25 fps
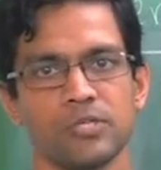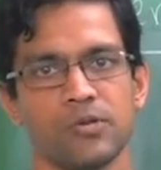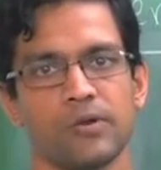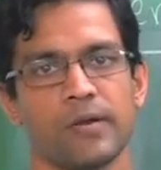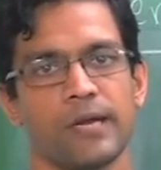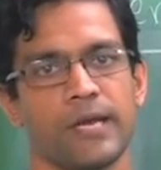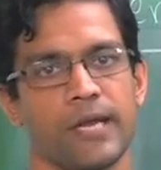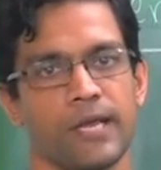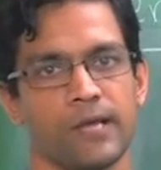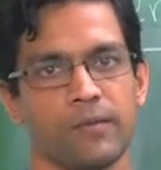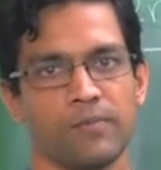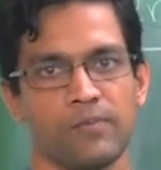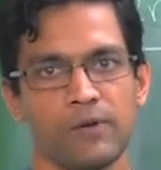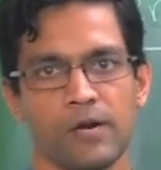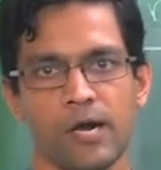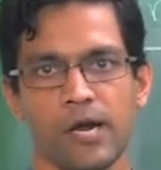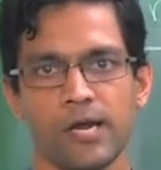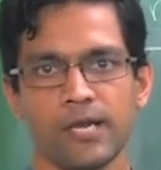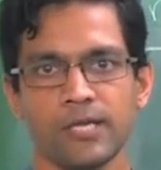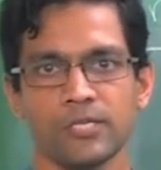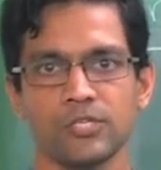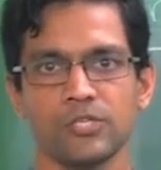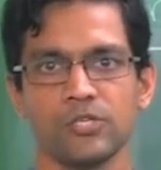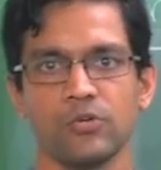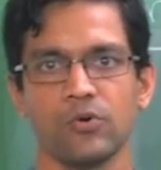you can take
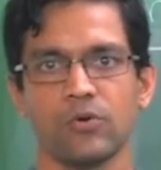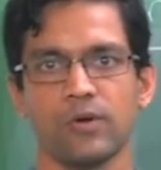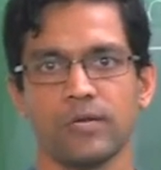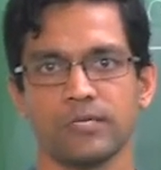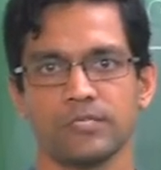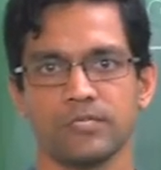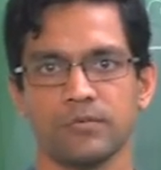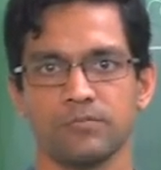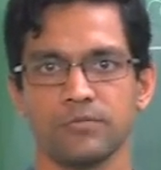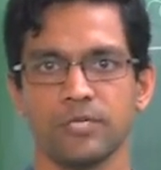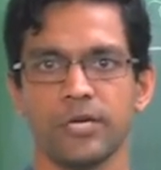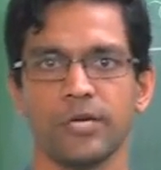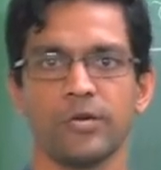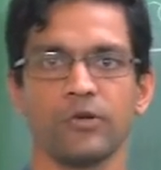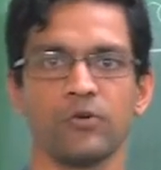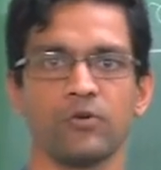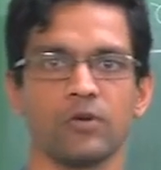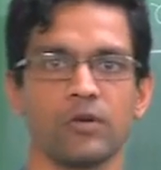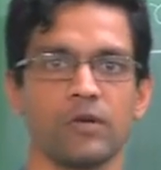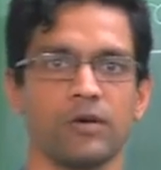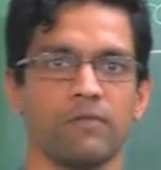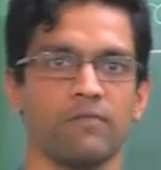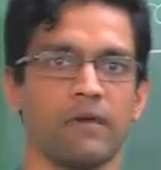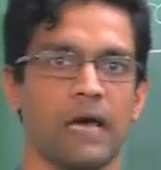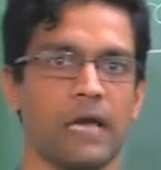products, you can substitute
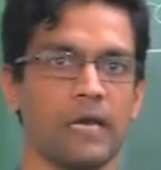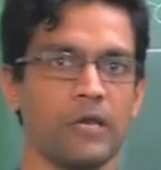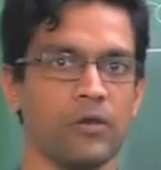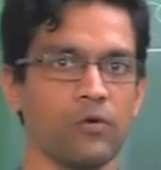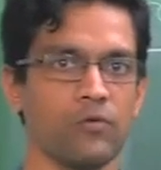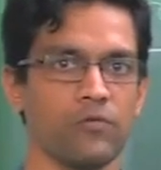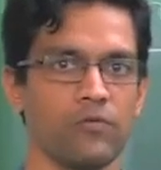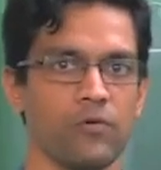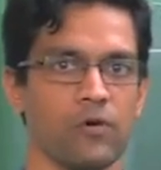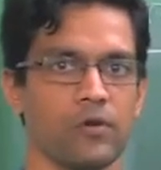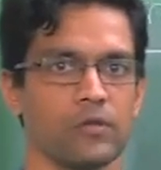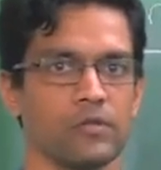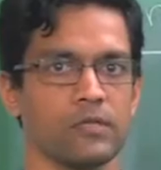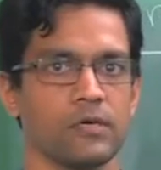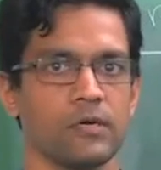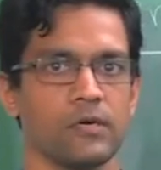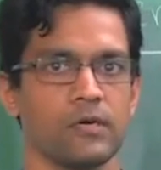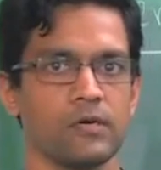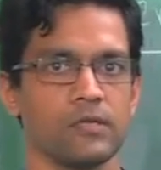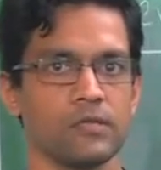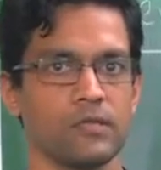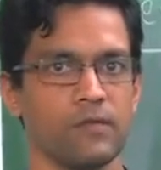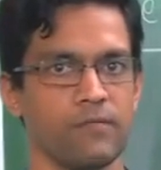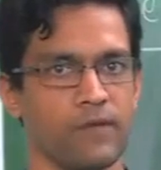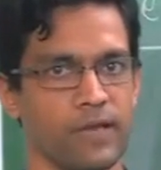a value for
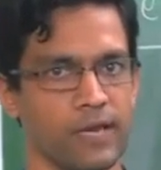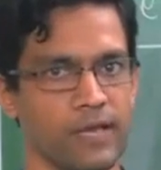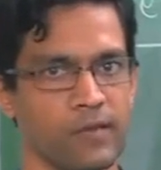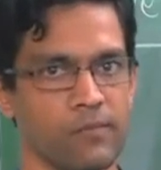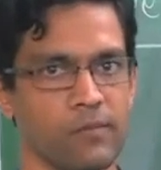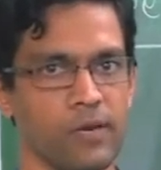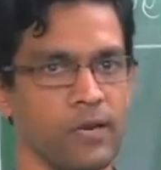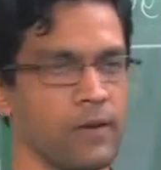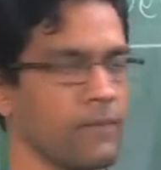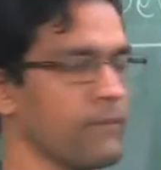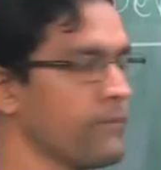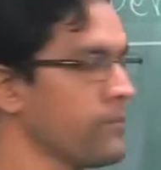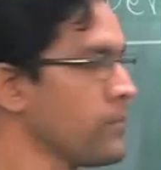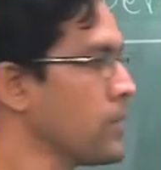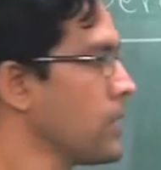the variable.